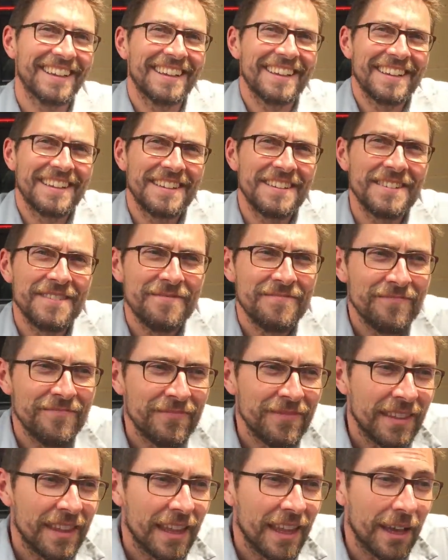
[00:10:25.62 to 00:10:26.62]
place?
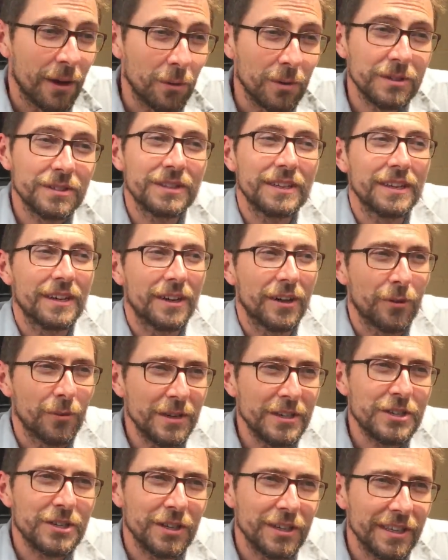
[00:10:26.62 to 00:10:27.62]
It was uh,
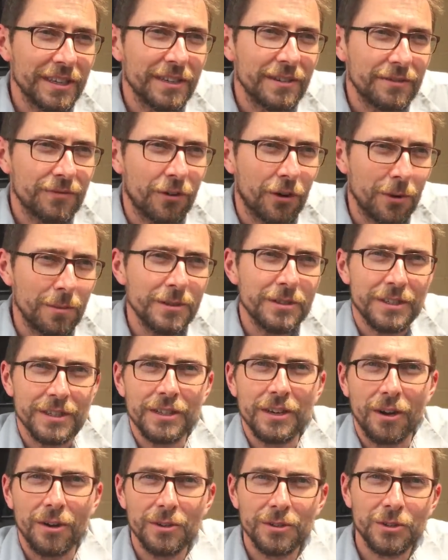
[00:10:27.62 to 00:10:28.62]
originally a pharmacy
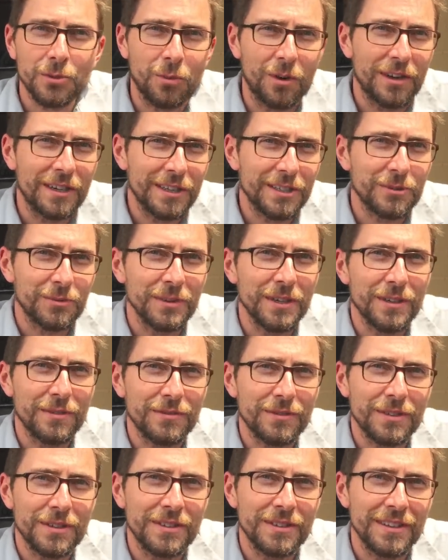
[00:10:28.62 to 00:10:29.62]
called Swaney
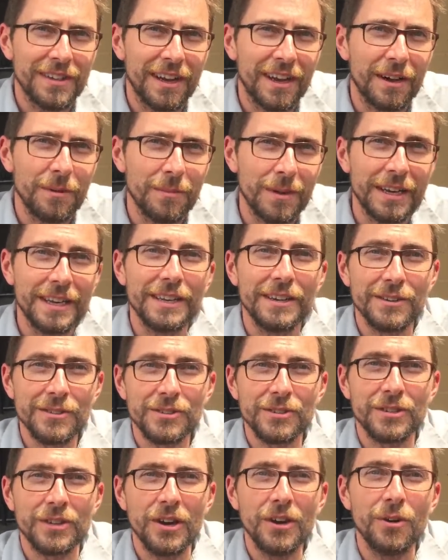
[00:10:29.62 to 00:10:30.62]
Swift. Uh, oh, that's the
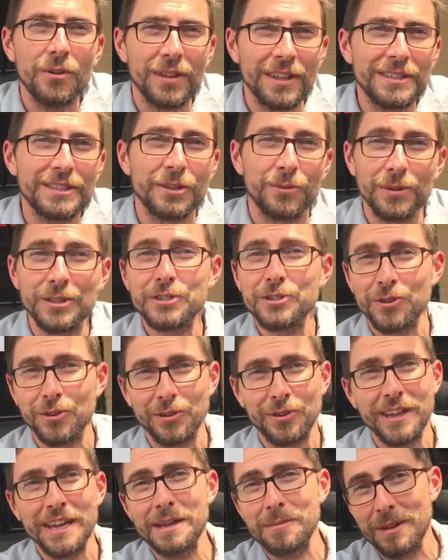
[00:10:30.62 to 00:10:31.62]
original. Ago. That's the original
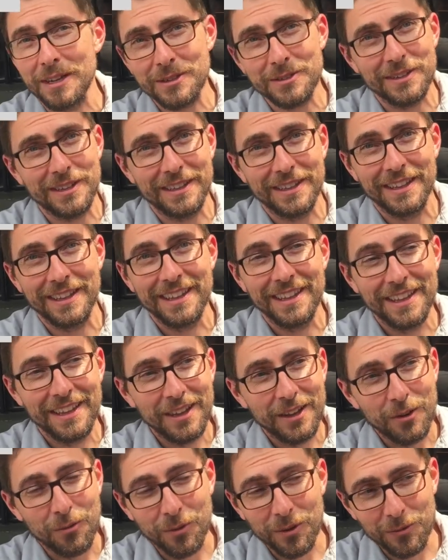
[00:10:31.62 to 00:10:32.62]
name. That's no
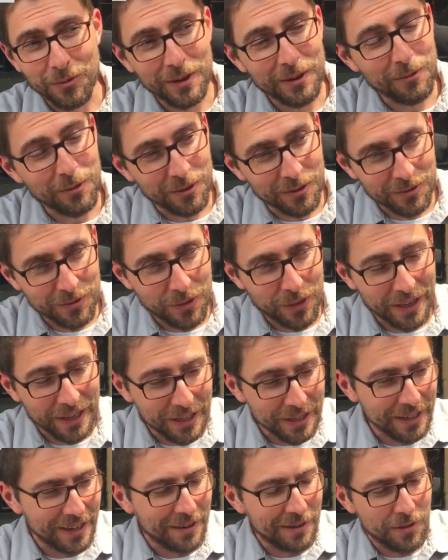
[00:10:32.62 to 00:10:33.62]
way. When we were
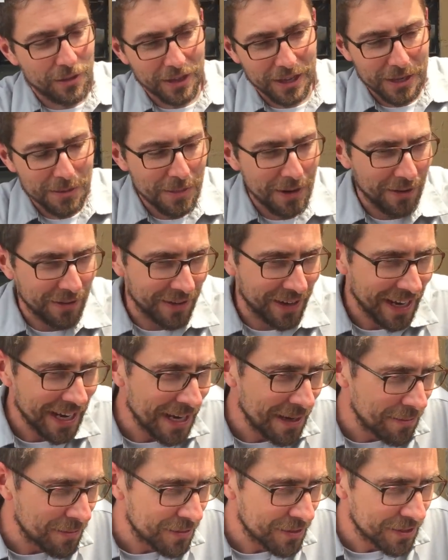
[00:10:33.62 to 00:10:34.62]
thinking thinking about
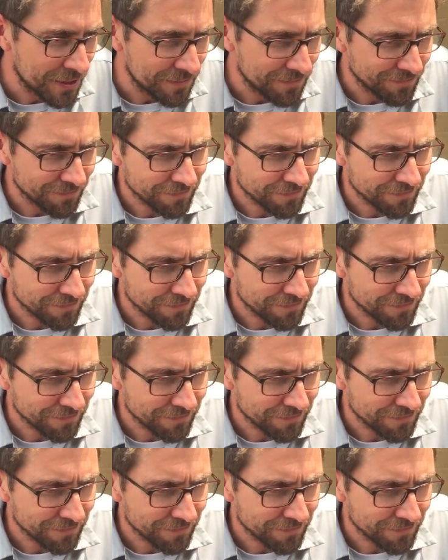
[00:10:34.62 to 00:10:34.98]
names,